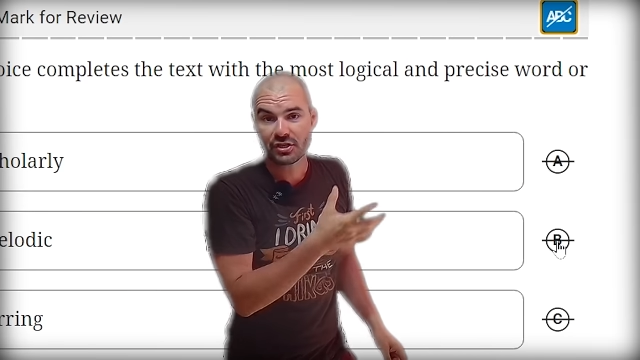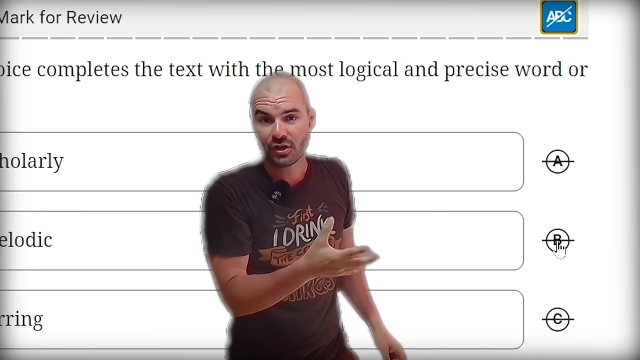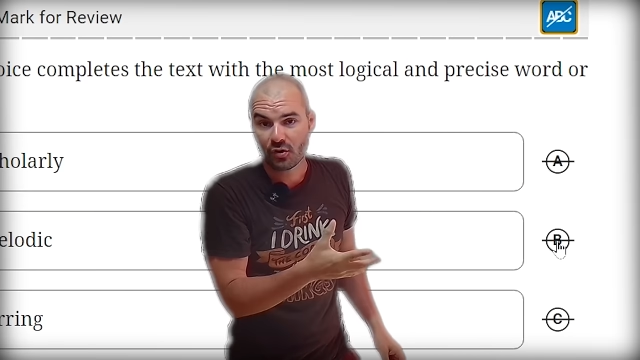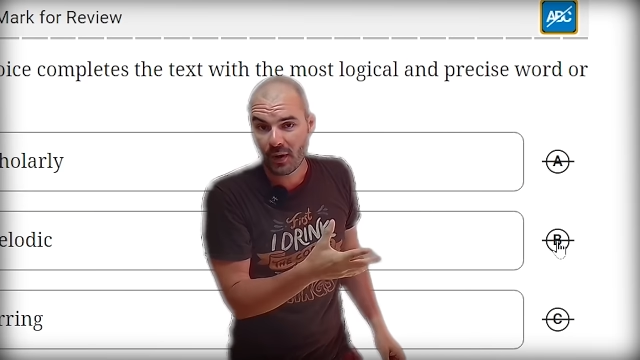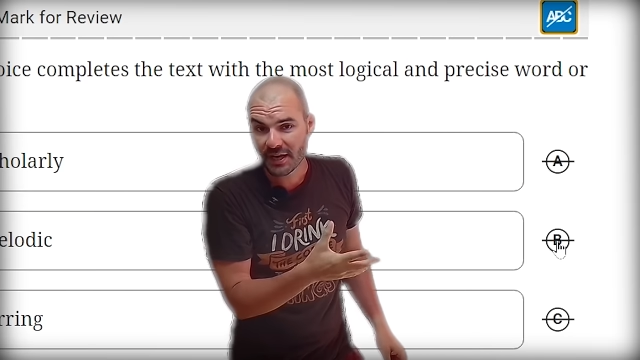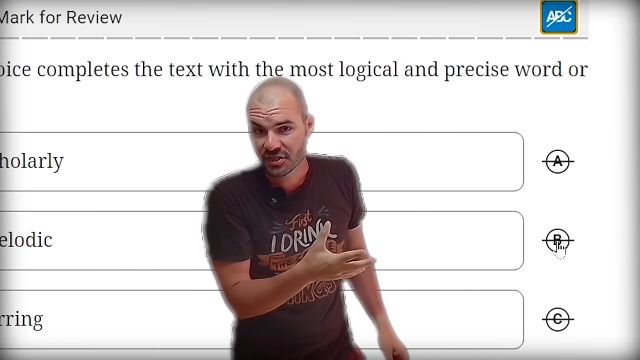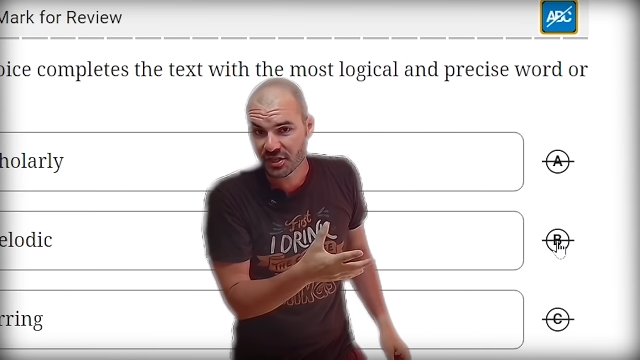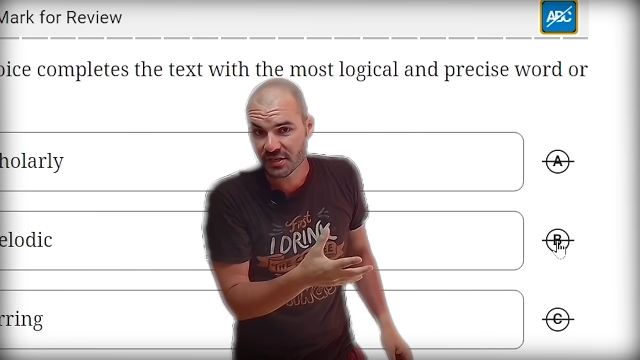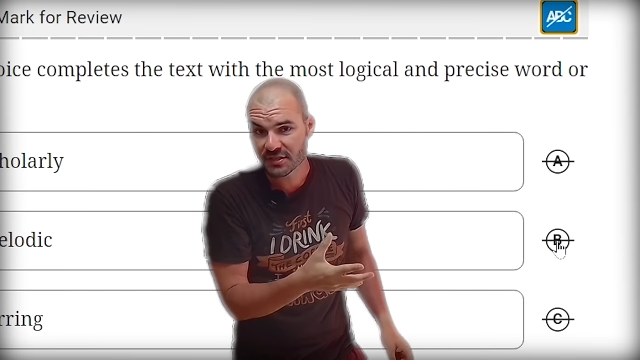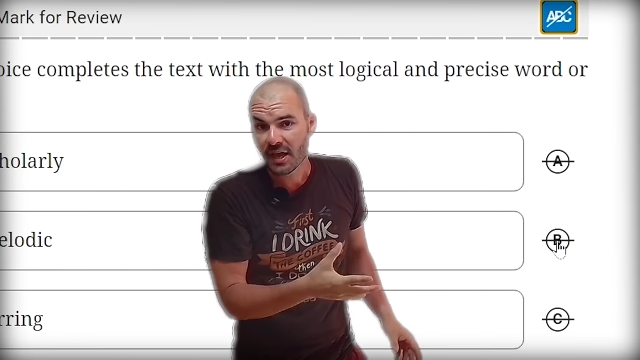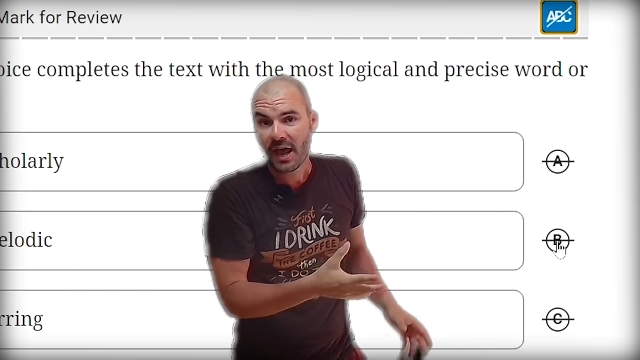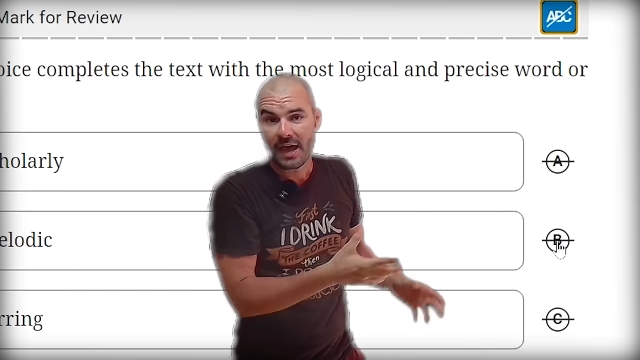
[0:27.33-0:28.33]
of the
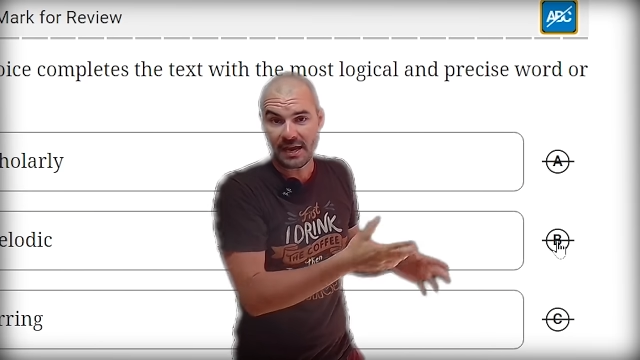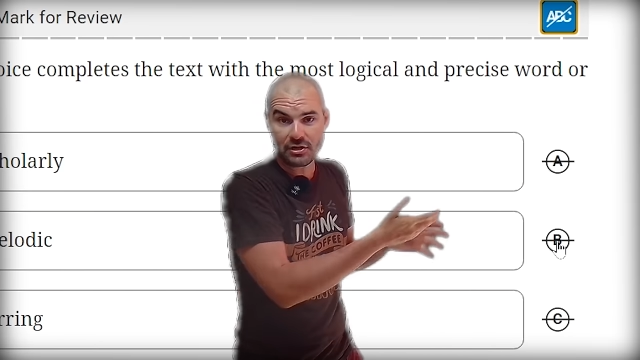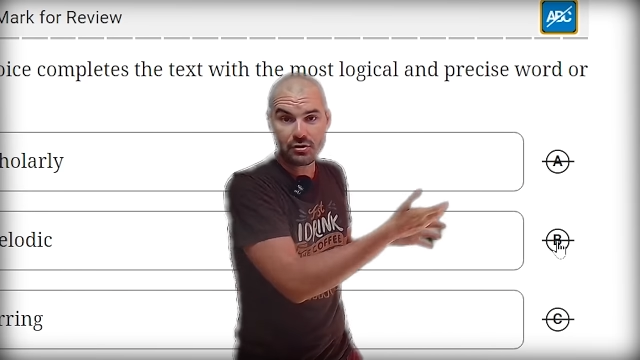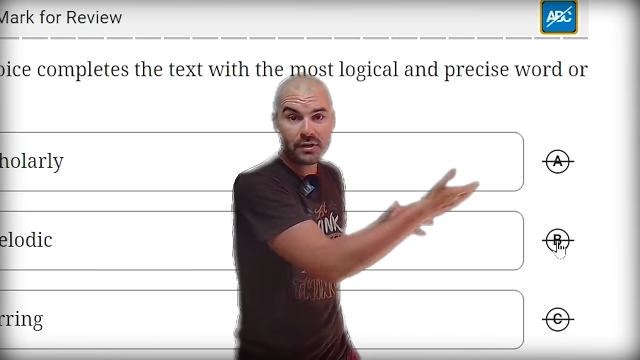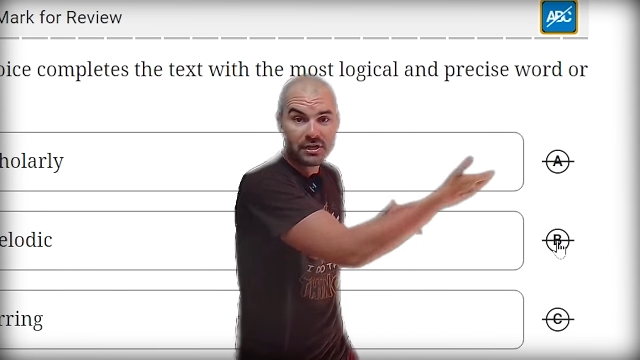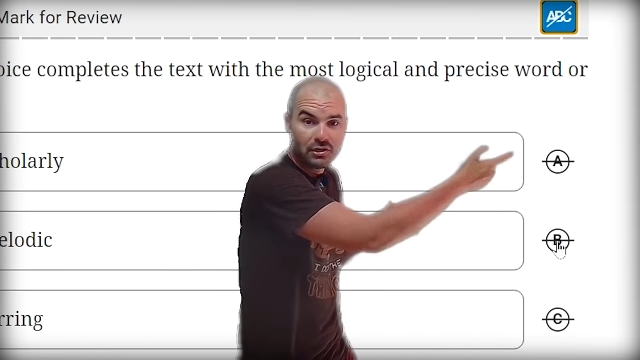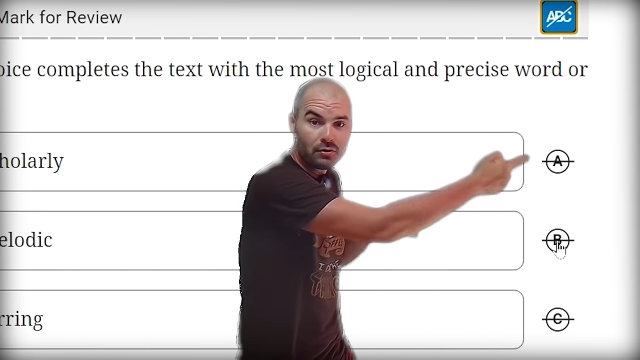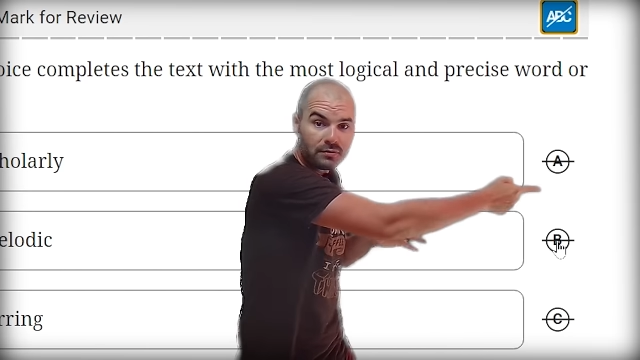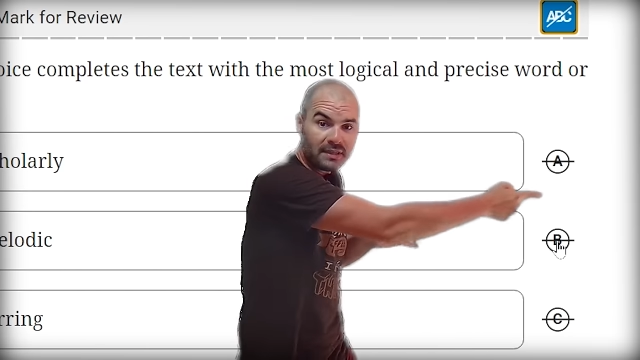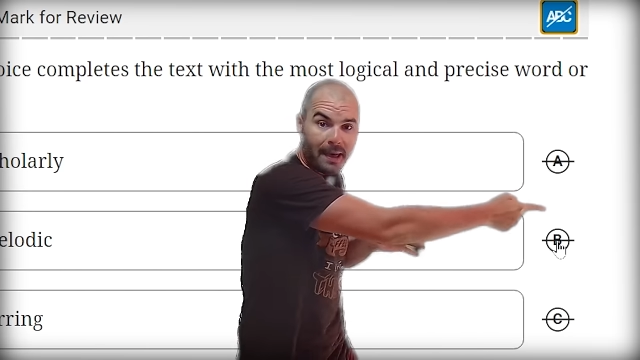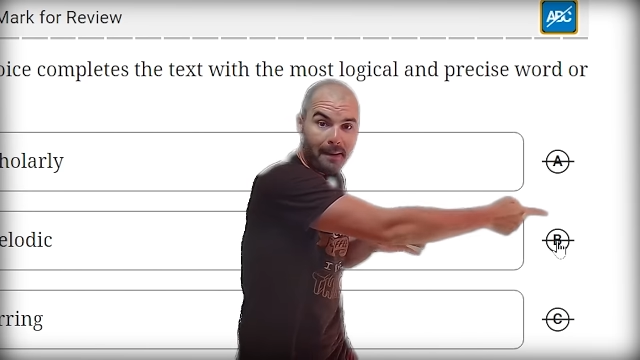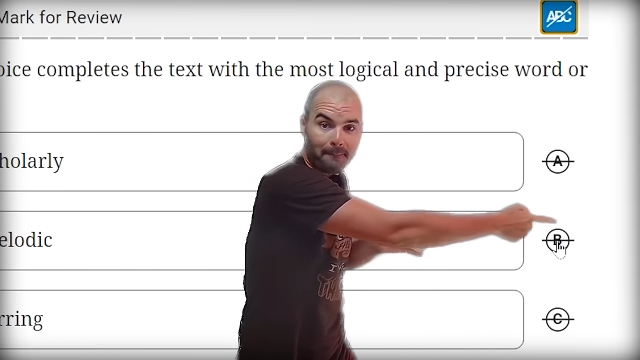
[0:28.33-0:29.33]
questions, and you can use
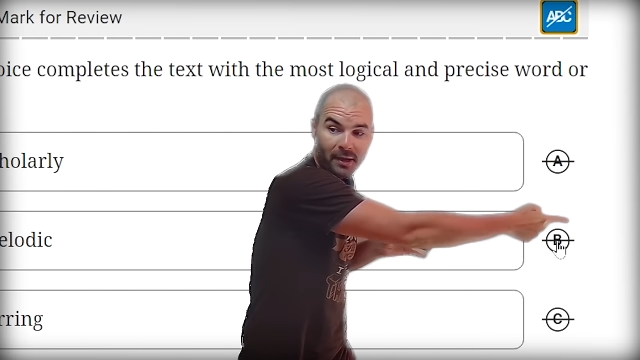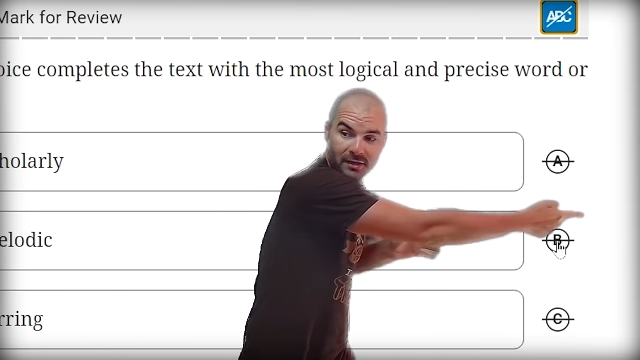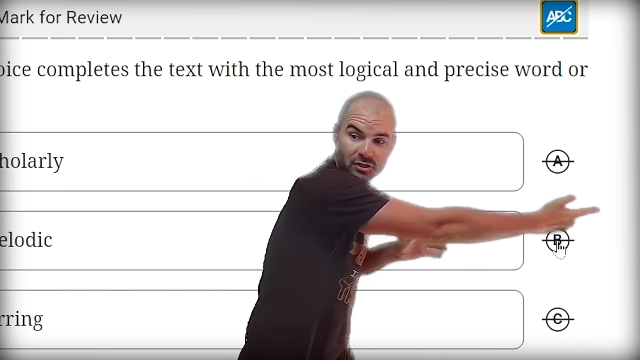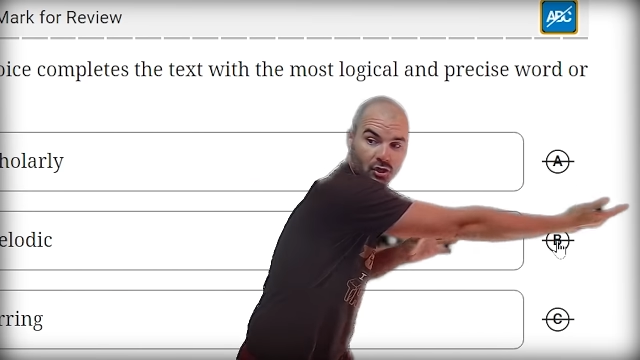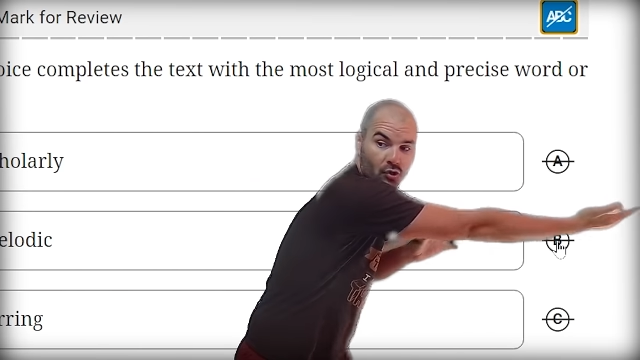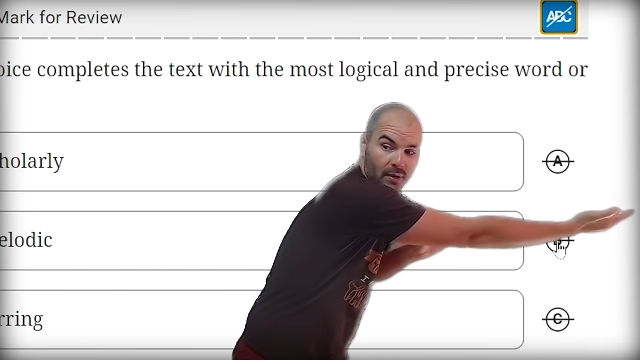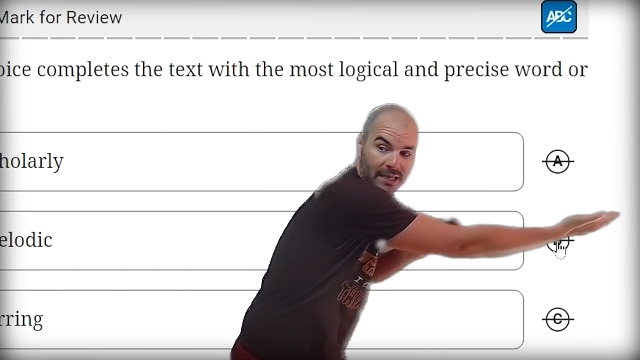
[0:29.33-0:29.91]
that button to